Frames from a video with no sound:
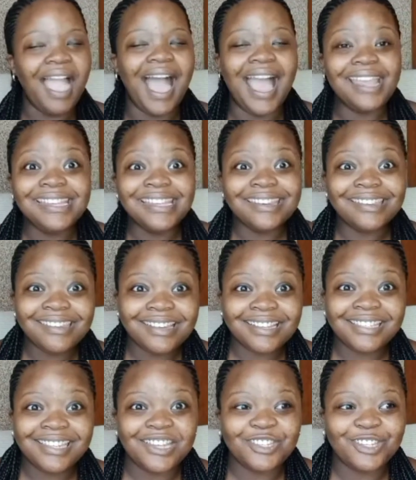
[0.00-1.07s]
I needed an
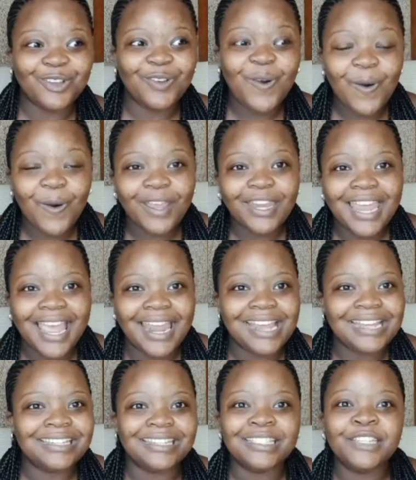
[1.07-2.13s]
extension cord, and
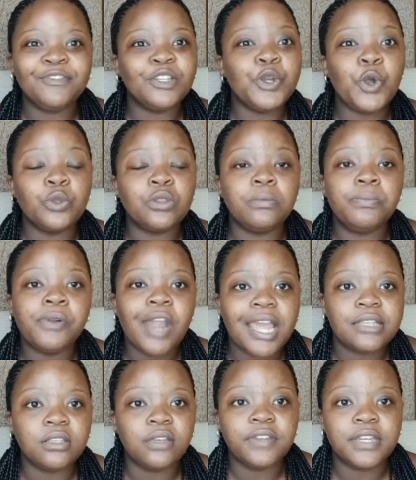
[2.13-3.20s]
I didn't even know the
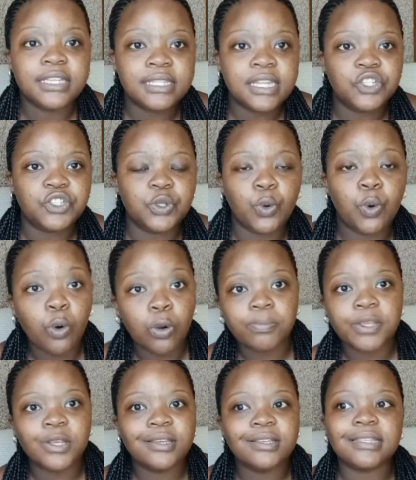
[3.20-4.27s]
price of an extension cord
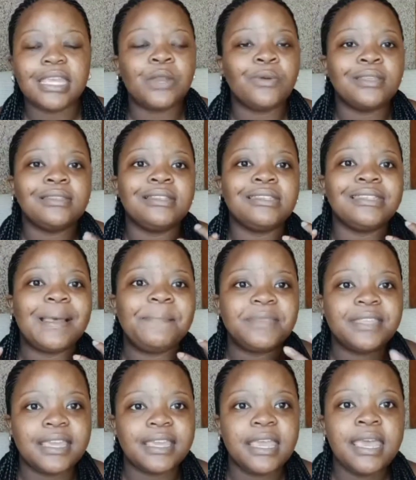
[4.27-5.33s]
because it wasn't
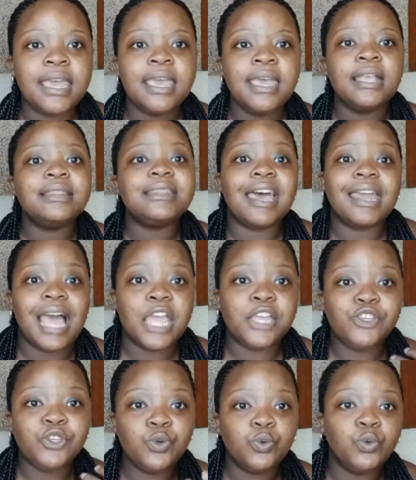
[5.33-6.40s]
something that I
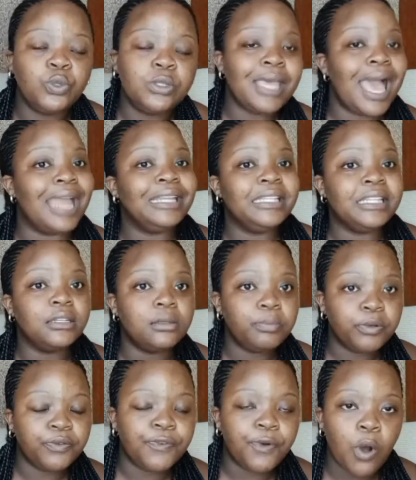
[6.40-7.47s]
knew I needed
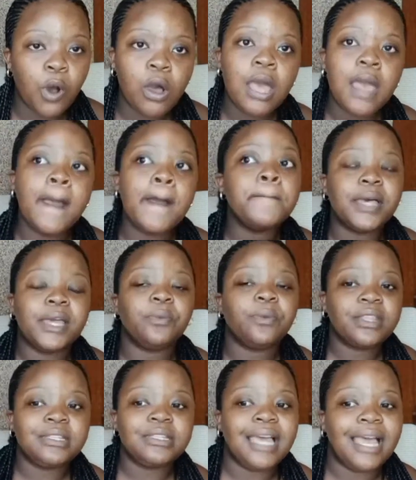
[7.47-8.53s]
before. But
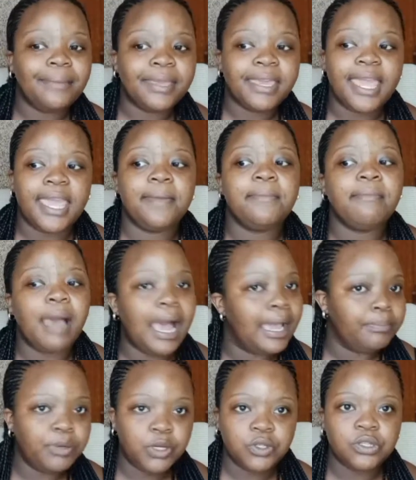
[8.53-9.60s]
when the time came,
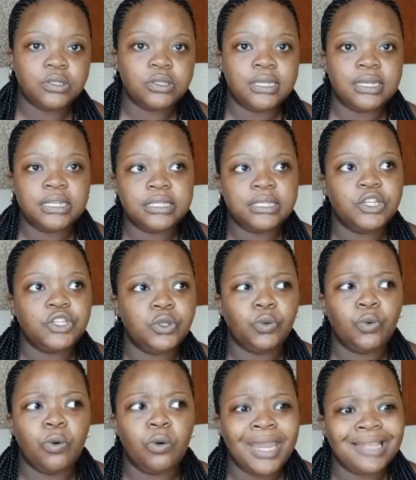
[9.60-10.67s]
I purchased an
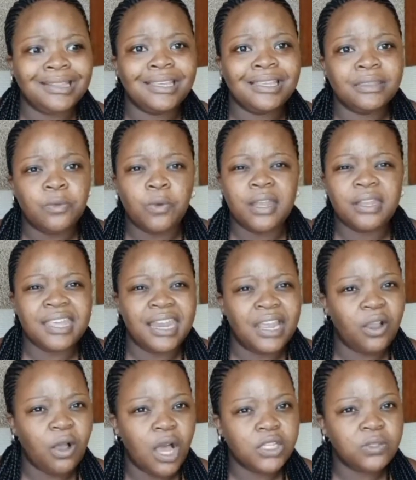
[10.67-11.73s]
extension cord. I think the one that
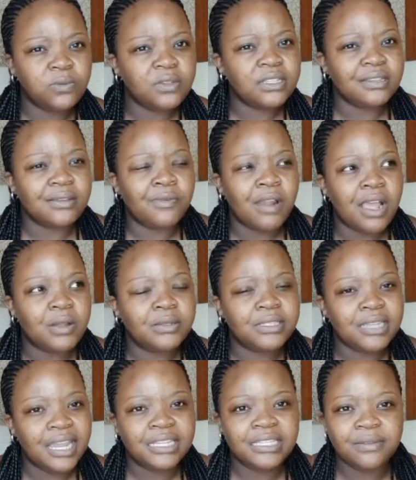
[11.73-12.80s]
I got was
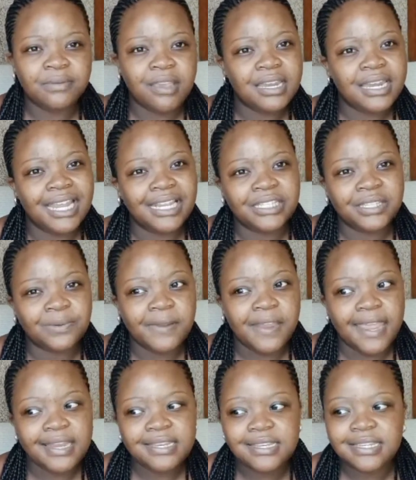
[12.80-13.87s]
around 80 rand, 90
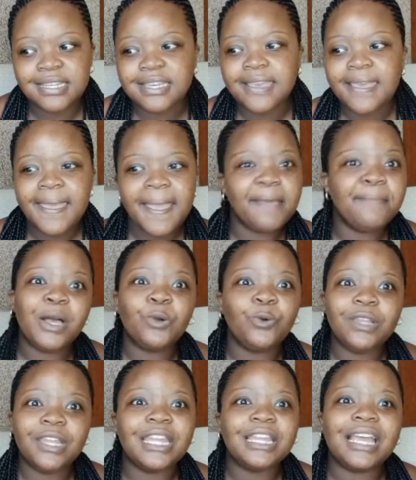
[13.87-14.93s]
rand.
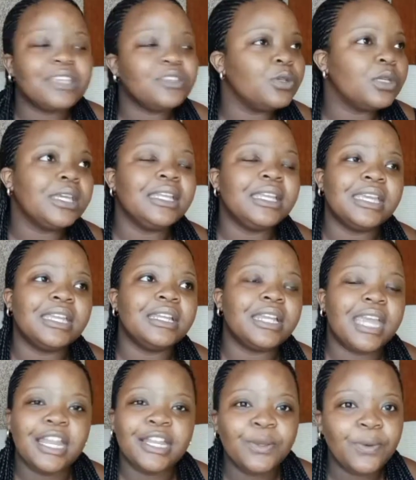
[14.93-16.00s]
Emakulen, guys, you can get
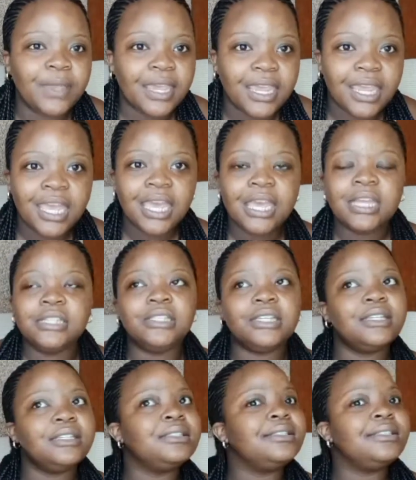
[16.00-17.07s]
it anywhere.
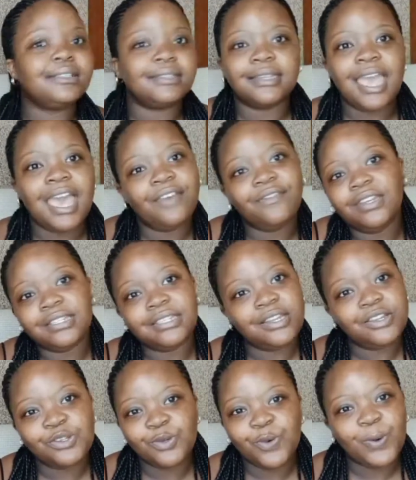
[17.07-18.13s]
Just have an
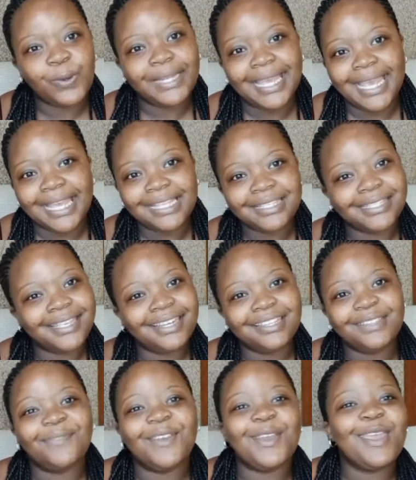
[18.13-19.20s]
extension cord, guys. It
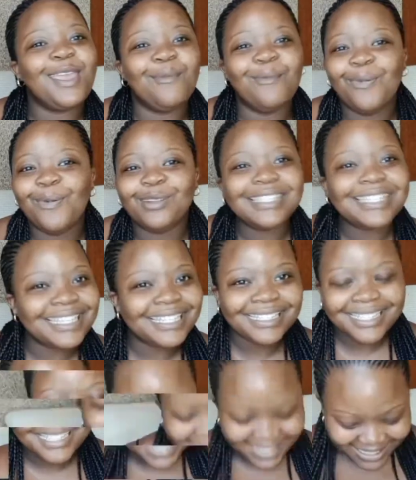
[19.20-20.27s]
is very
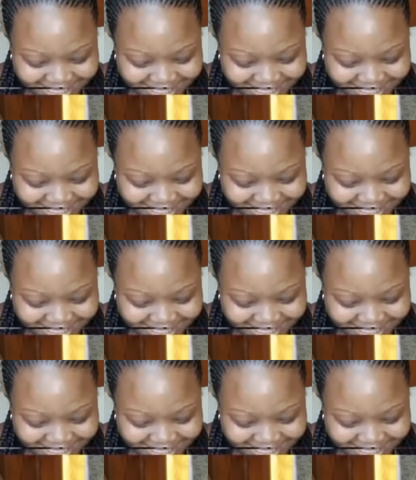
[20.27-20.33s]
important.